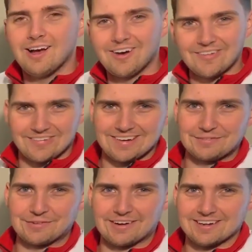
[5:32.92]

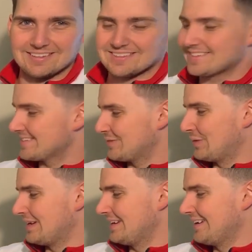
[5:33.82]
Alrighty friends,
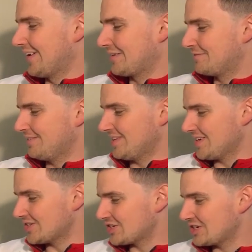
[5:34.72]
we are
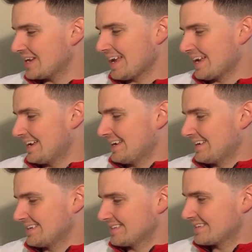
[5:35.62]
finished,
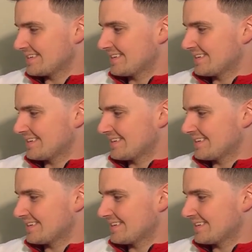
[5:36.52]
and